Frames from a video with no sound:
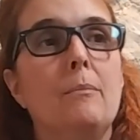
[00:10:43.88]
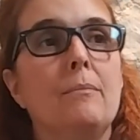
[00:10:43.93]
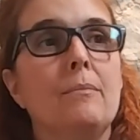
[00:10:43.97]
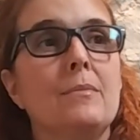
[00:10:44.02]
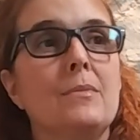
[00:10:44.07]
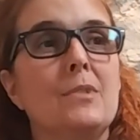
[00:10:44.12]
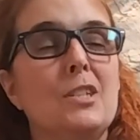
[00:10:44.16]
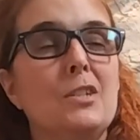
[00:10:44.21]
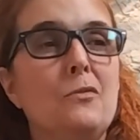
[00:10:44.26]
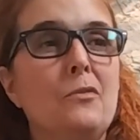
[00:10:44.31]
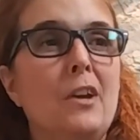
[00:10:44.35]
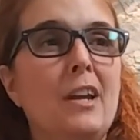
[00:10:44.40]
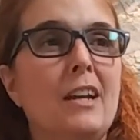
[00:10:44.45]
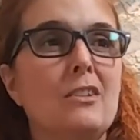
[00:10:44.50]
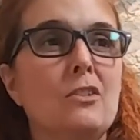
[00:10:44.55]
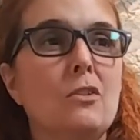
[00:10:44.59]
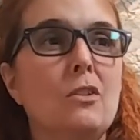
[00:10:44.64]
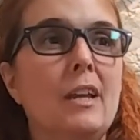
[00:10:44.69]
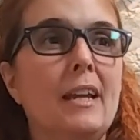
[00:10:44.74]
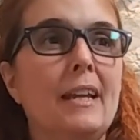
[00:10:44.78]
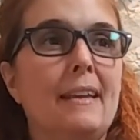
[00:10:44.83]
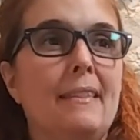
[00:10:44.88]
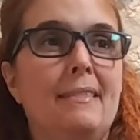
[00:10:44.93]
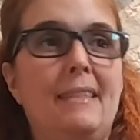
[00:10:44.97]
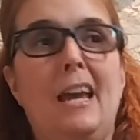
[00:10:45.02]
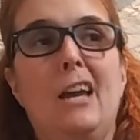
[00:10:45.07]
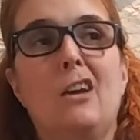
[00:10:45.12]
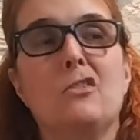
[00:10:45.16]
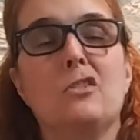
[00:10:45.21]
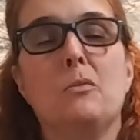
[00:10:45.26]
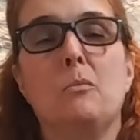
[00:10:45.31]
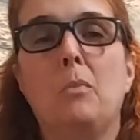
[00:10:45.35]
just factor like
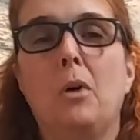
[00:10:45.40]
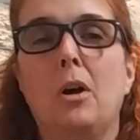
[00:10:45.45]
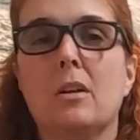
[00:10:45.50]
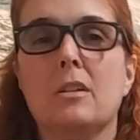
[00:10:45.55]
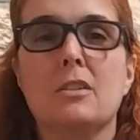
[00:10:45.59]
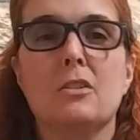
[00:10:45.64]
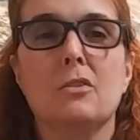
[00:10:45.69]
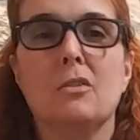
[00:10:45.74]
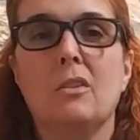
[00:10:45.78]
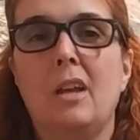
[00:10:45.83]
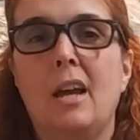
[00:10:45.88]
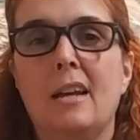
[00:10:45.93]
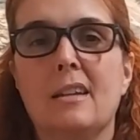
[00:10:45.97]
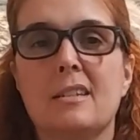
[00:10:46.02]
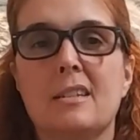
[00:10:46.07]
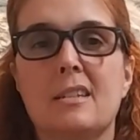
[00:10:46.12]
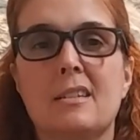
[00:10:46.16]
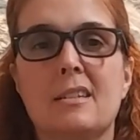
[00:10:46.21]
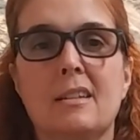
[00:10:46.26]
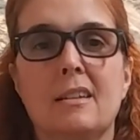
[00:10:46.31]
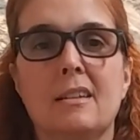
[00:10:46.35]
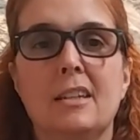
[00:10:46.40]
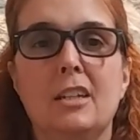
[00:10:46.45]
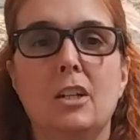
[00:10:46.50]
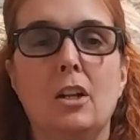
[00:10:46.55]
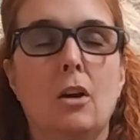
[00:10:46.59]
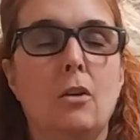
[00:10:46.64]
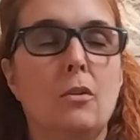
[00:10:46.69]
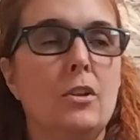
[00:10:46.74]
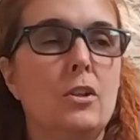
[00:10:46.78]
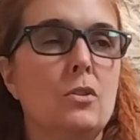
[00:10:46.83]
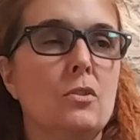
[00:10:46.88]
$1,000 or less. You
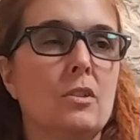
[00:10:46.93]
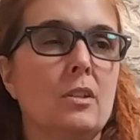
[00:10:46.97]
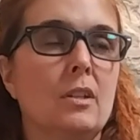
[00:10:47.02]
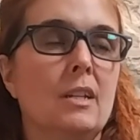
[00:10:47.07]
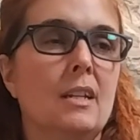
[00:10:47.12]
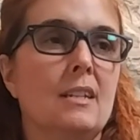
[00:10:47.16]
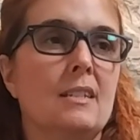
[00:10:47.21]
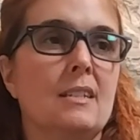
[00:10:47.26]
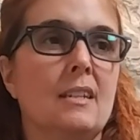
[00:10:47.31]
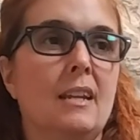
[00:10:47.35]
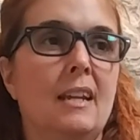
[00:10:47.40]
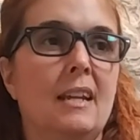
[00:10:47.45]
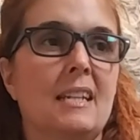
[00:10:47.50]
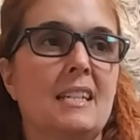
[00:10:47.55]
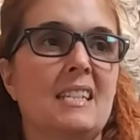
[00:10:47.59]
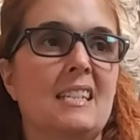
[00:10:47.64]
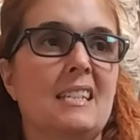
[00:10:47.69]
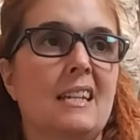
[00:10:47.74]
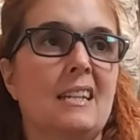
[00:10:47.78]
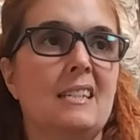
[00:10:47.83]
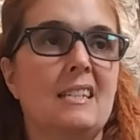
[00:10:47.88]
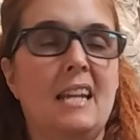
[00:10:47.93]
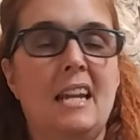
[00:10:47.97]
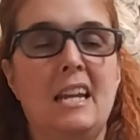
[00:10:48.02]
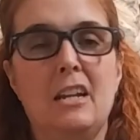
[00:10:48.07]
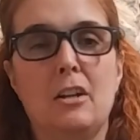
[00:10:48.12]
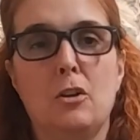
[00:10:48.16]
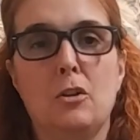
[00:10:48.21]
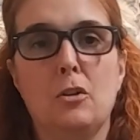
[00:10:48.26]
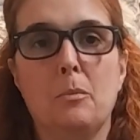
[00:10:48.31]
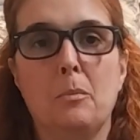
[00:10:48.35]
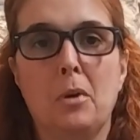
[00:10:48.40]
know, usually it's like $600,
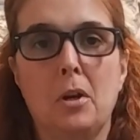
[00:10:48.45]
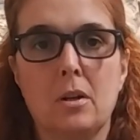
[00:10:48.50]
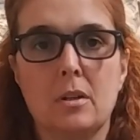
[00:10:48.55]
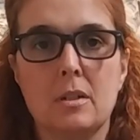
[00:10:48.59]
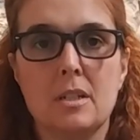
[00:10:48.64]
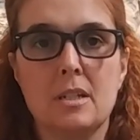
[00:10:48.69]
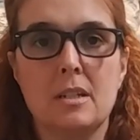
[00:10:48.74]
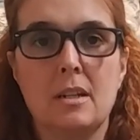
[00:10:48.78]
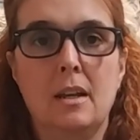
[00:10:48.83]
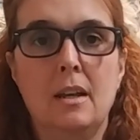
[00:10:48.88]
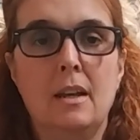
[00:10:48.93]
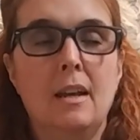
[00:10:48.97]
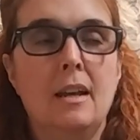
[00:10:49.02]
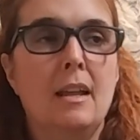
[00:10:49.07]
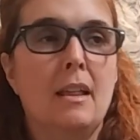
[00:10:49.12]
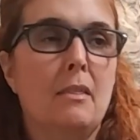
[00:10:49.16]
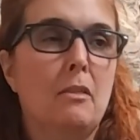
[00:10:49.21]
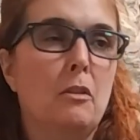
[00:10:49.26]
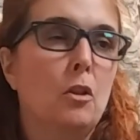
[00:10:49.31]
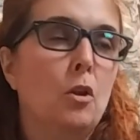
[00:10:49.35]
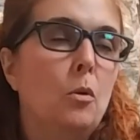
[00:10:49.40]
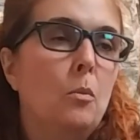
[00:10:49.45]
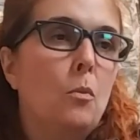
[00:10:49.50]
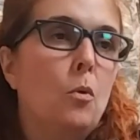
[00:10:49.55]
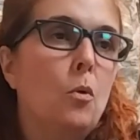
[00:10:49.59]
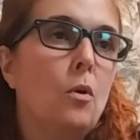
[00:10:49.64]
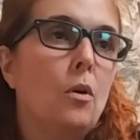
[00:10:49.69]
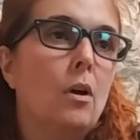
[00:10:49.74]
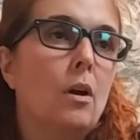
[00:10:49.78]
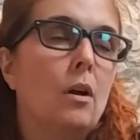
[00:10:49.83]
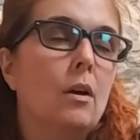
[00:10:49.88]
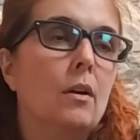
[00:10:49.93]
$800, a little
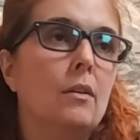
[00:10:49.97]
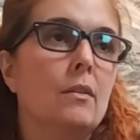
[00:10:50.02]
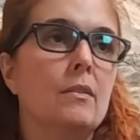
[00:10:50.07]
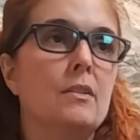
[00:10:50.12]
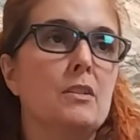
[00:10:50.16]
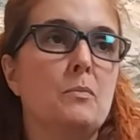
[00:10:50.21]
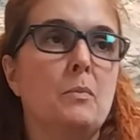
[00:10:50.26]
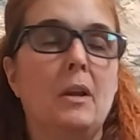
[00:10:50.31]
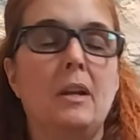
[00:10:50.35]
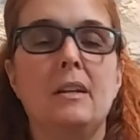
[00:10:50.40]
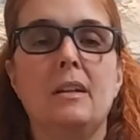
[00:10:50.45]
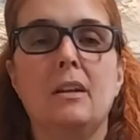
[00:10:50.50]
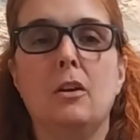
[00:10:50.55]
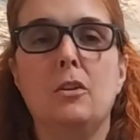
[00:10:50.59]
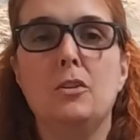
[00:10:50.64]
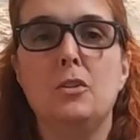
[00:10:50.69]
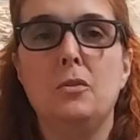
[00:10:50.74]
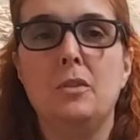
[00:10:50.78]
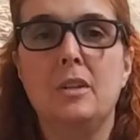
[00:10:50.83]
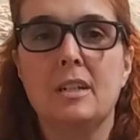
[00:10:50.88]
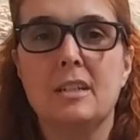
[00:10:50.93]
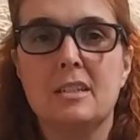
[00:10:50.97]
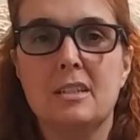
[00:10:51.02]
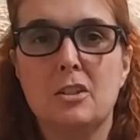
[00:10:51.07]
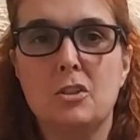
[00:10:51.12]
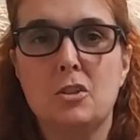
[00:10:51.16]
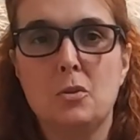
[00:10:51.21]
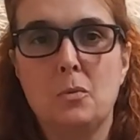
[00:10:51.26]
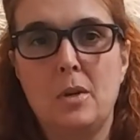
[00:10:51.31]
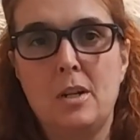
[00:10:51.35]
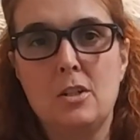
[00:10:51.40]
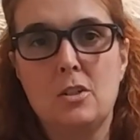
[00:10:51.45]
more depending on unique
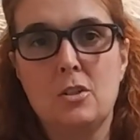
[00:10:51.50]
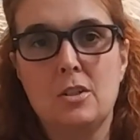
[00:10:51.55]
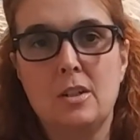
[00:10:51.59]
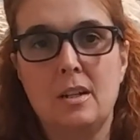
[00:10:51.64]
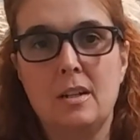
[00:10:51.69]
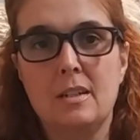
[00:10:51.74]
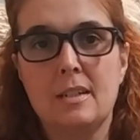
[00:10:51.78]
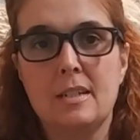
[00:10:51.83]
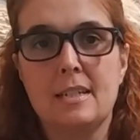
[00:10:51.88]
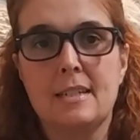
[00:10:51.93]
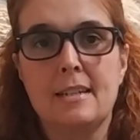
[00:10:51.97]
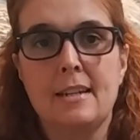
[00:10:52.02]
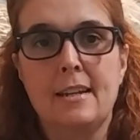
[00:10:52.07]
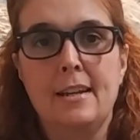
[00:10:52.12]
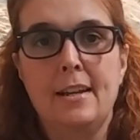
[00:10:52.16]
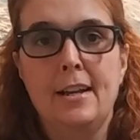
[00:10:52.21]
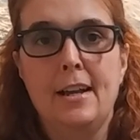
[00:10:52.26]
situations.